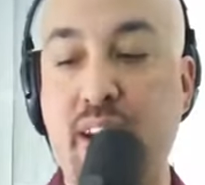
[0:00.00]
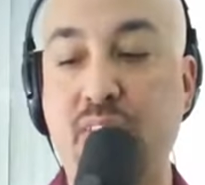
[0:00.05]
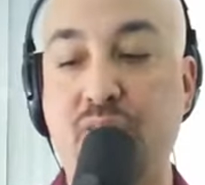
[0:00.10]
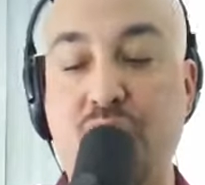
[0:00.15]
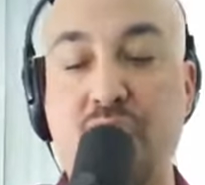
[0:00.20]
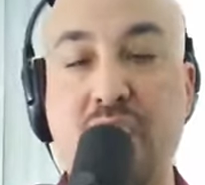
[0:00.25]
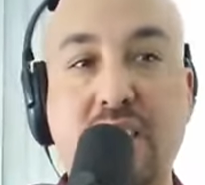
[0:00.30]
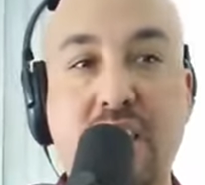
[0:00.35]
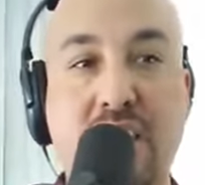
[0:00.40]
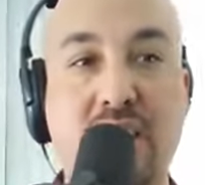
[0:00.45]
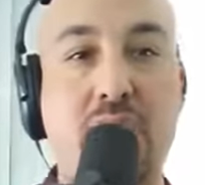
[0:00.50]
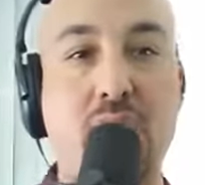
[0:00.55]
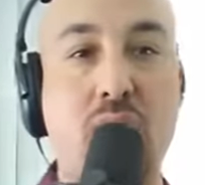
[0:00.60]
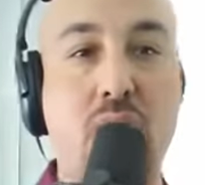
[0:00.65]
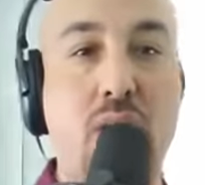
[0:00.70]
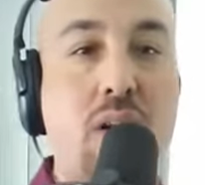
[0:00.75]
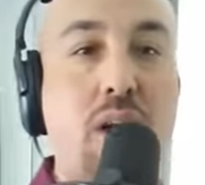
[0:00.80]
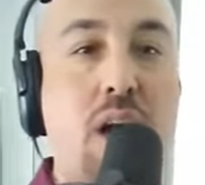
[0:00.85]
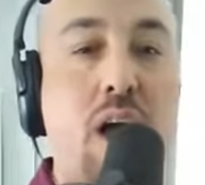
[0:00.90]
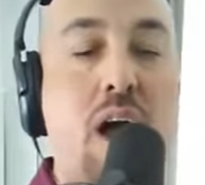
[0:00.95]
and I think that
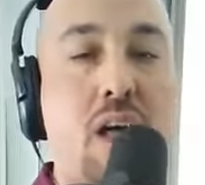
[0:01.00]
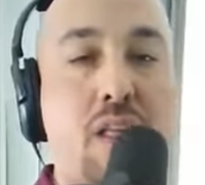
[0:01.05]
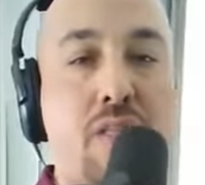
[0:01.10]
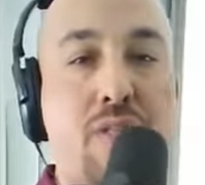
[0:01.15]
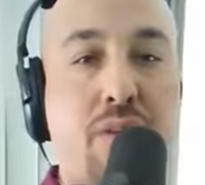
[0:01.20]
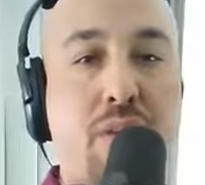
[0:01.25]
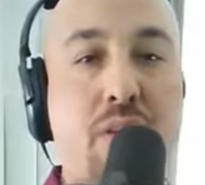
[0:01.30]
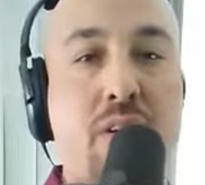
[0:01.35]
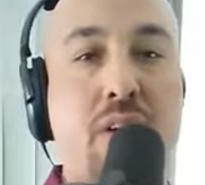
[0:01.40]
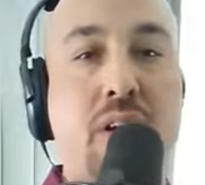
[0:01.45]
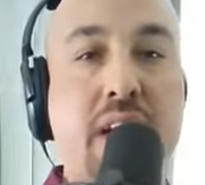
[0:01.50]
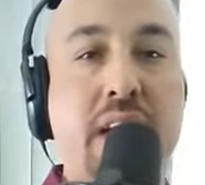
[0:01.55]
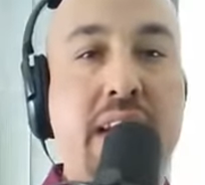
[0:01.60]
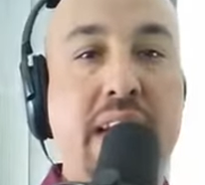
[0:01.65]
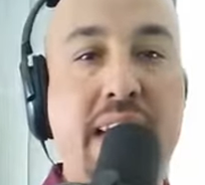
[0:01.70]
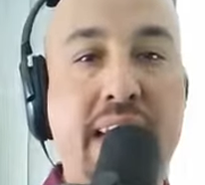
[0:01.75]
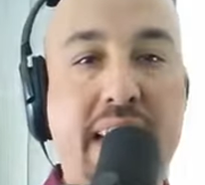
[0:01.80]
there are other